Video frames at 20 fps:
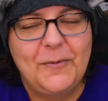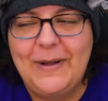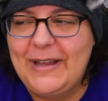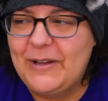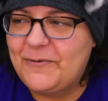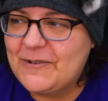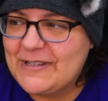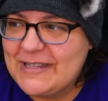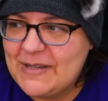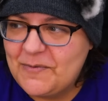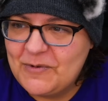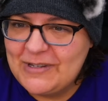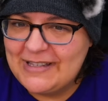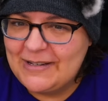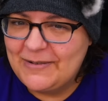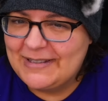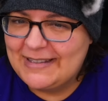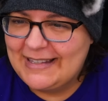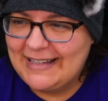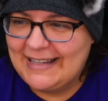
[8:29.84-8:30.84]
Wait, for some
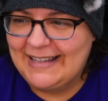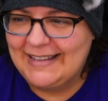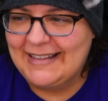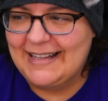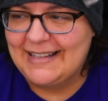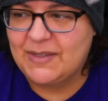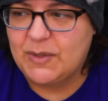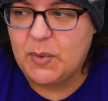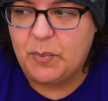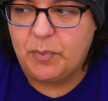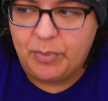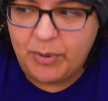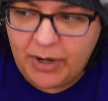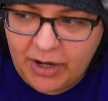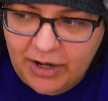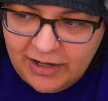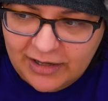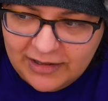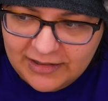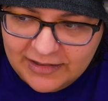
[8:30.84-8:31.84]
reason I was thinking that's the
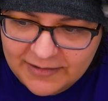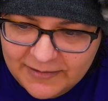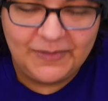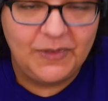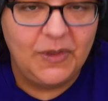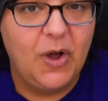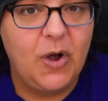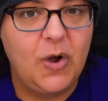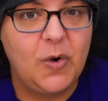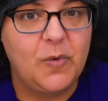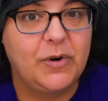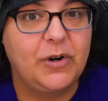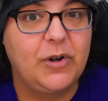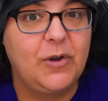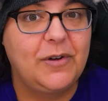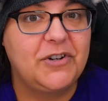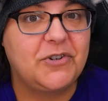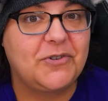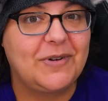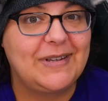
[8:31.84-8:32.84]
ball. No, we're
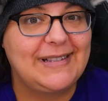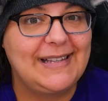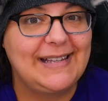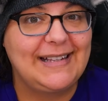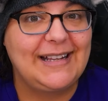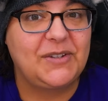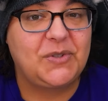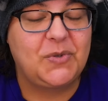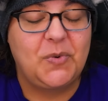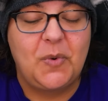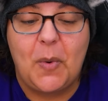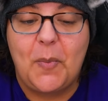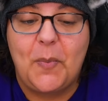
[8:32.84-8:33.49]
going dressed like that to a